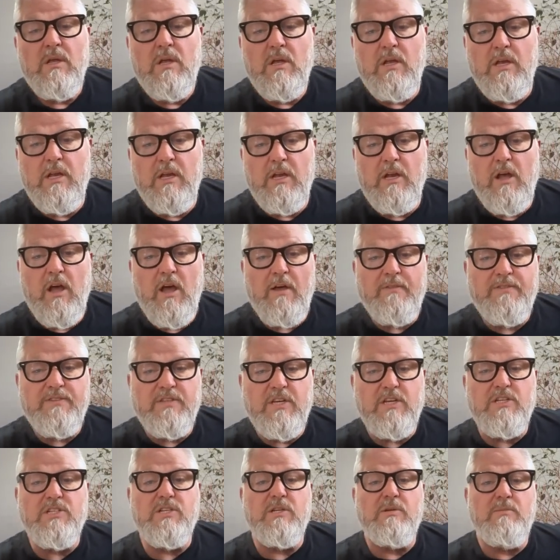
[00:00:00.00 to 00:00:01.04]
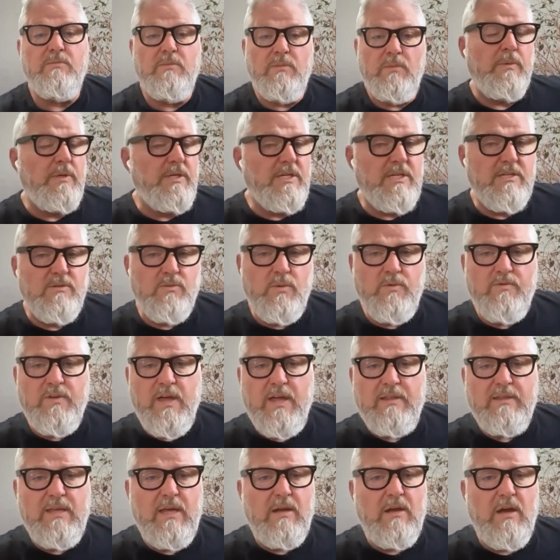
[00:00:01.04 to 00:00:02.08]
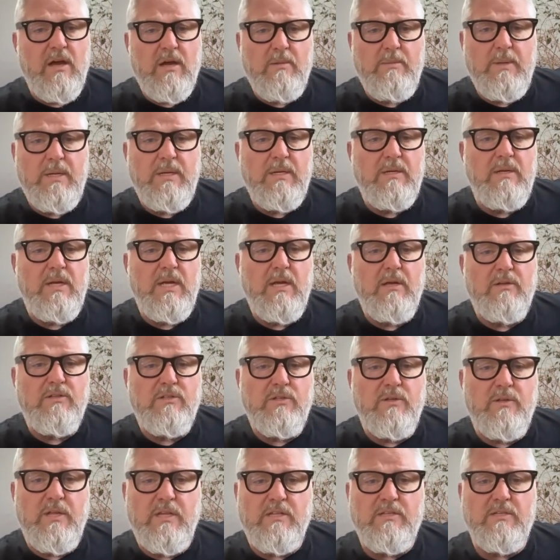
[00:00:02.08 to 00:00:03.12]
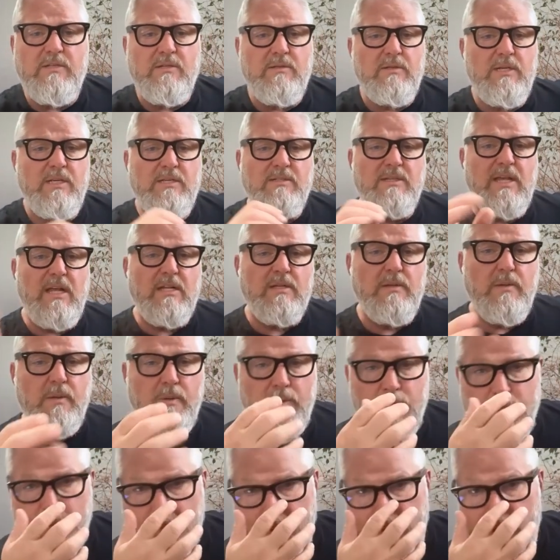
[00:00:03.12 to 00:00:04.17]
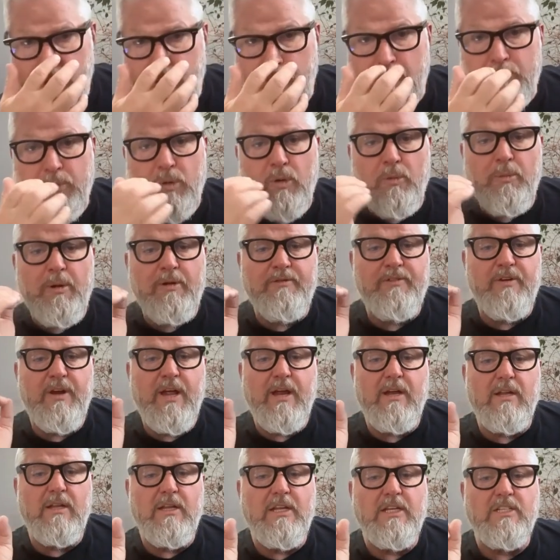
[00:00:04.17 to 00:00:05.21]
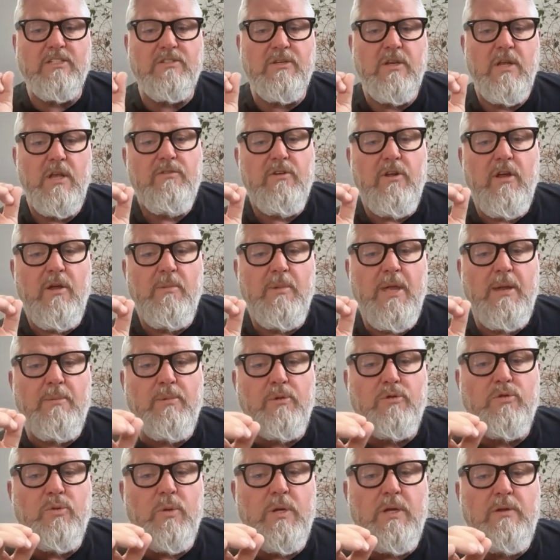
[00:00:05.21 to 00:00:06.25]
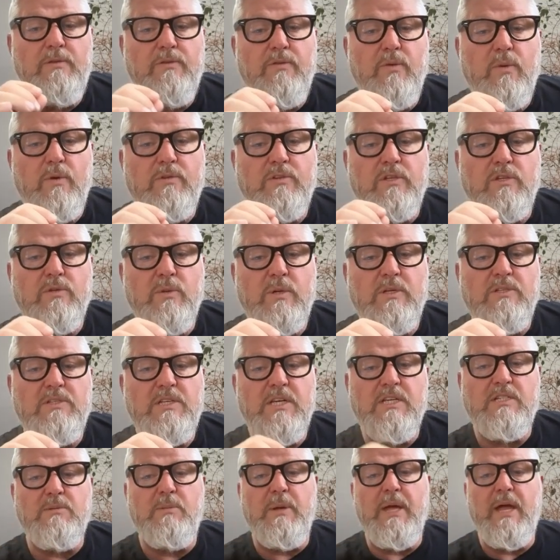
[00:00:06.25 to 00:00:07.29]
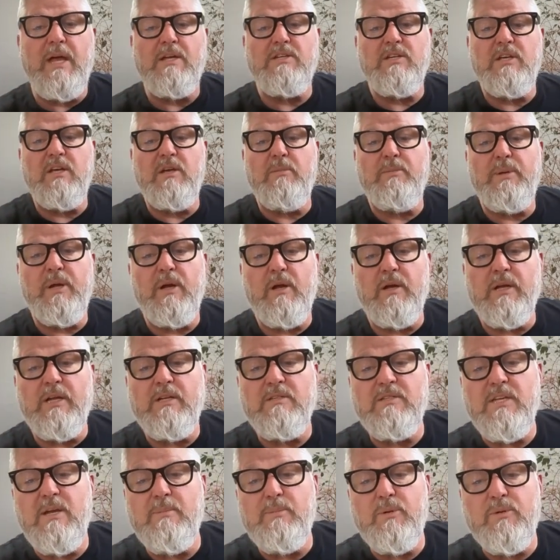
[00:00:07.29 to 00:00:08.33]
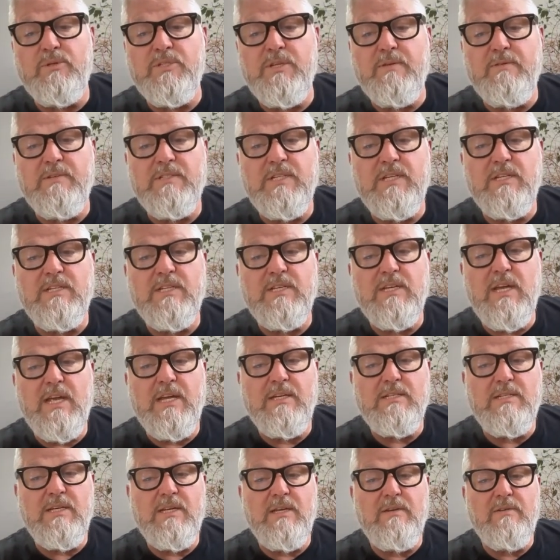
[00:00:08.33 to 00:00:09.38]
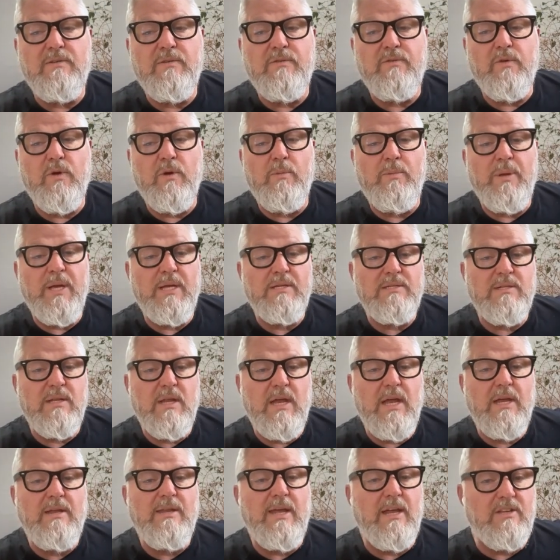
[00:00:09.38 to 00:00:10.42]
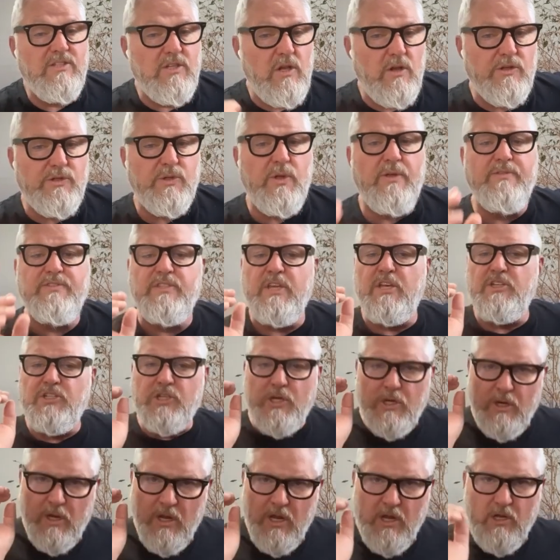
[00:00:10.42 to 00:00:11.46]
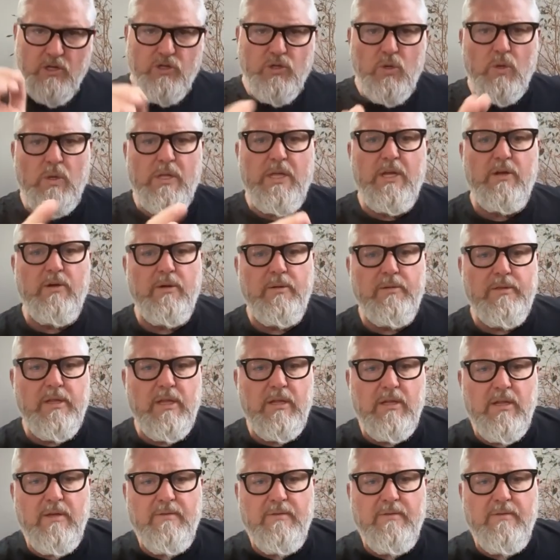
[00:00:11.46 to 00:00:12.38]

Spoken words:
In an off session, because we've got that automated now. So that's exactly what we should be doing. Pull buffer analytics from April 24th to 26th batch and compare against April 17th to 19th for a baseline. That's also off session. Totally agree with it.